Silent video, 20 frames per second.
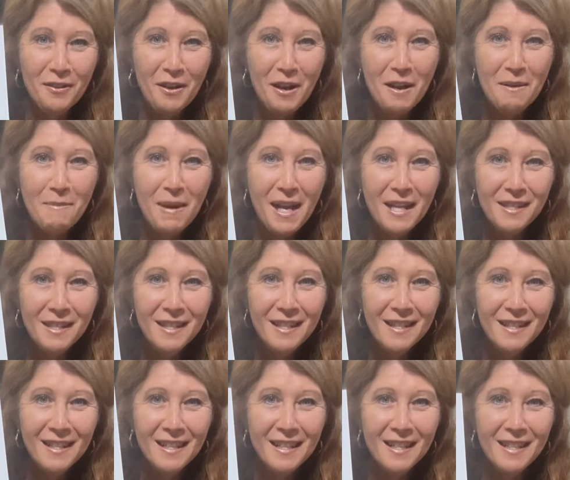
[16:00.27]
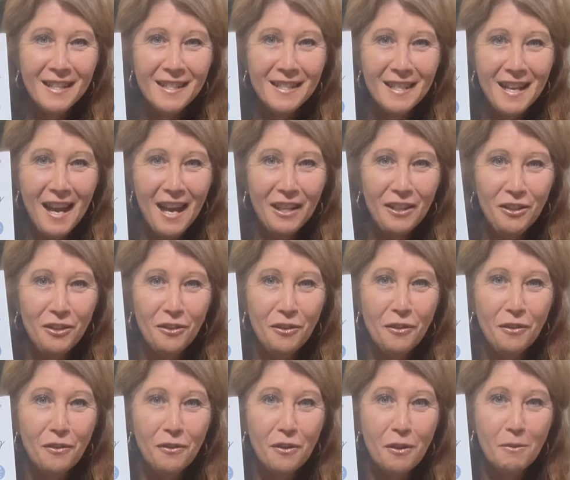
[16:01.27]
amazing, is our new
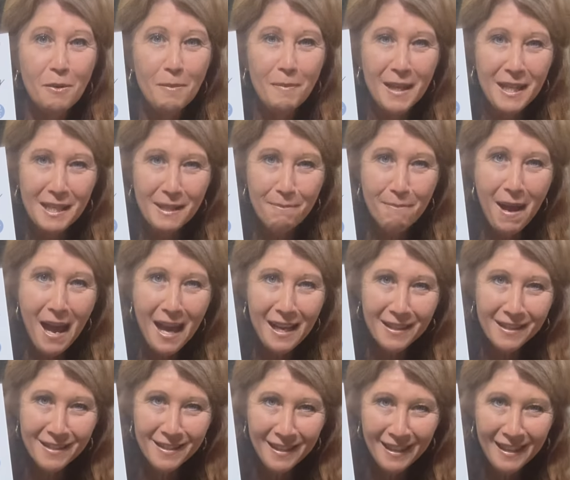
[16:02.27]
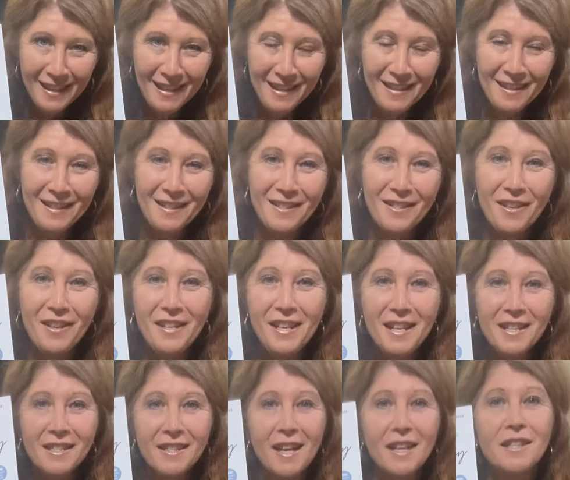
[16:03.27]
Thermomix magazine. So yes,
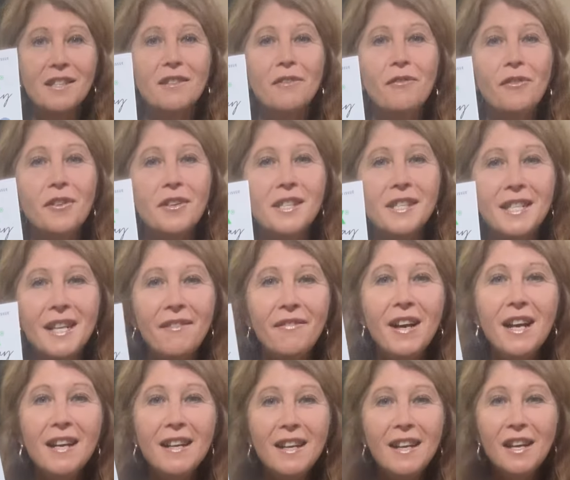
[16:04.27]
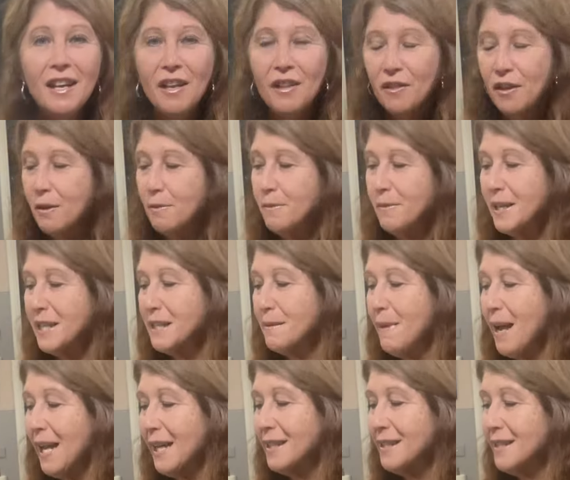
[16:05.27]
that's the first ever Thermomix
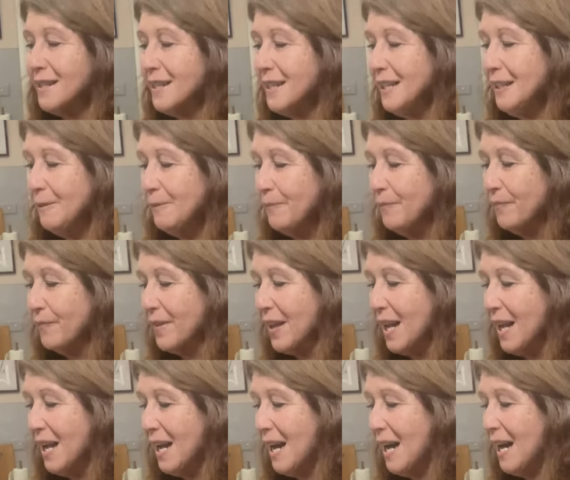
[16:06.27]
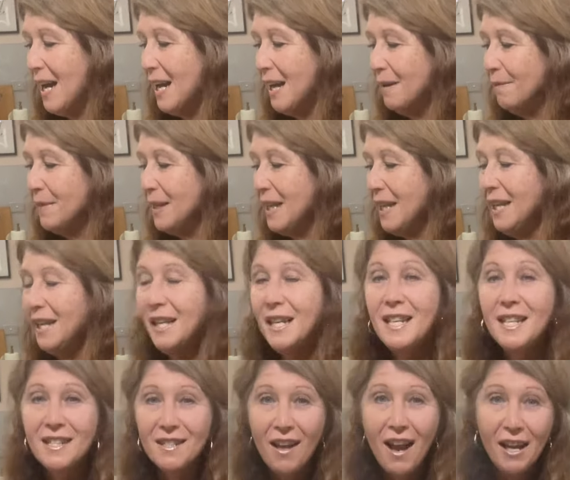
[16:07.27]
magazine. It
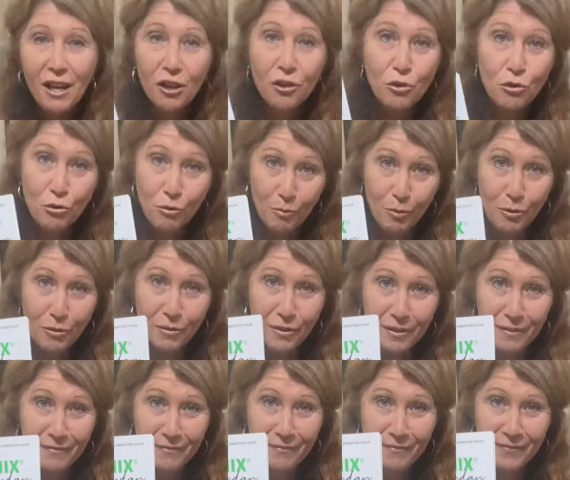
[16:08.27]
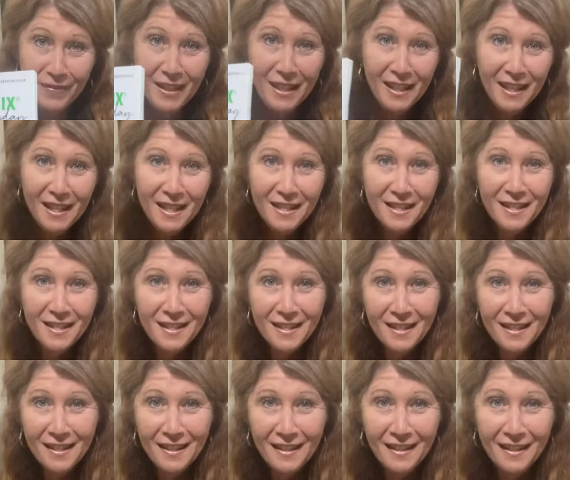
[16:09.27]
is like a cookbook. It is
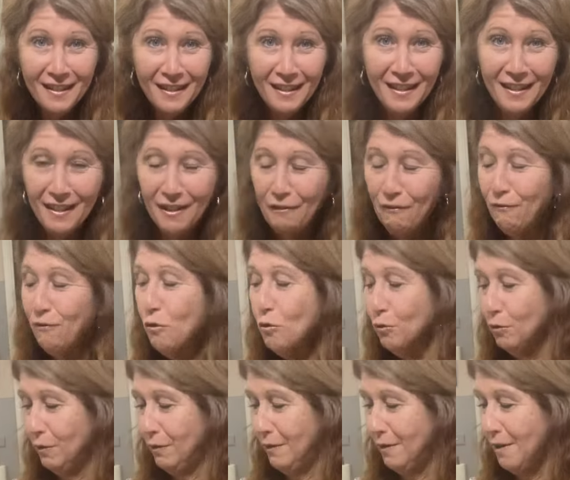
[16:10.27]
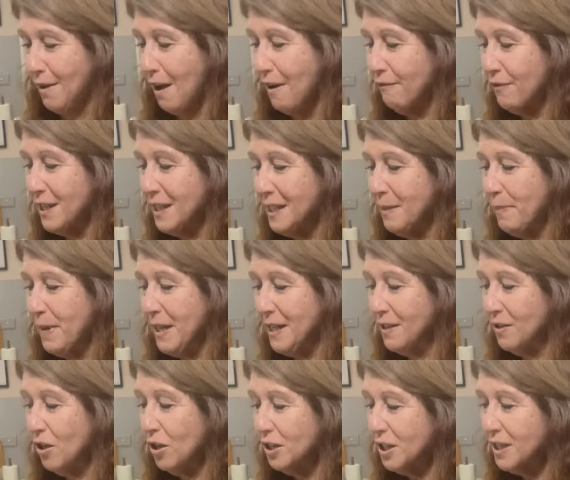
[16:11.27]
full of recipes,
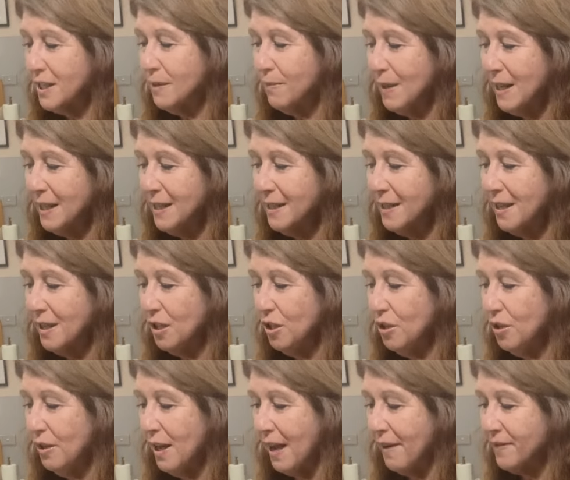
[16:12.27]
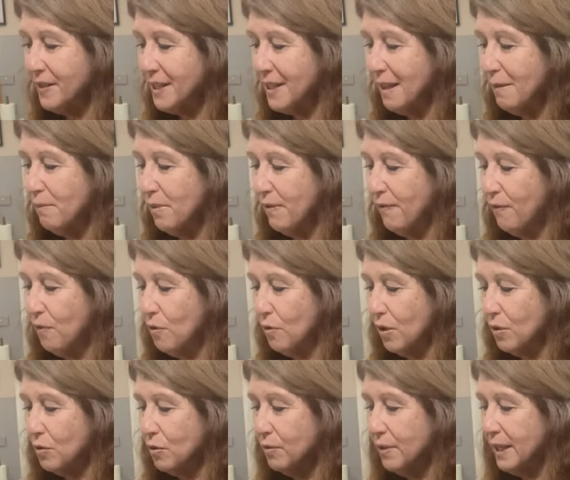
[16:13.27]
not just ones that you have seen before on
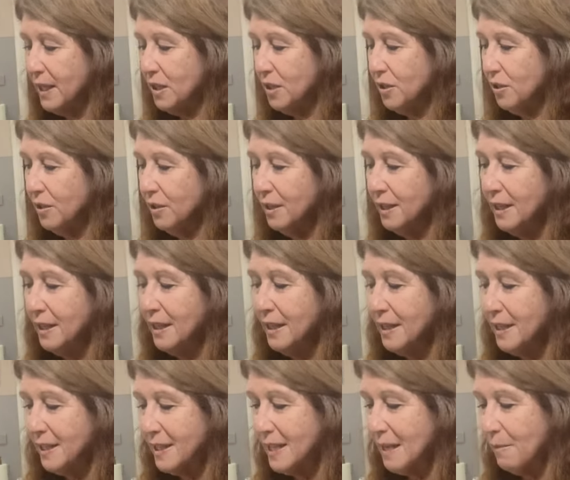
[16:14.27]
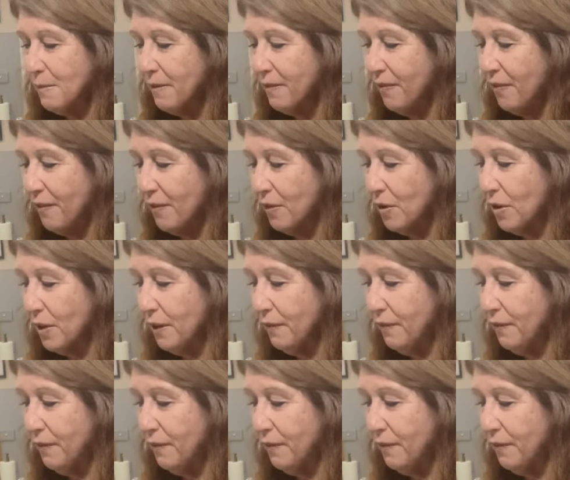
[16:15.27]
Cookie Do. Some have got a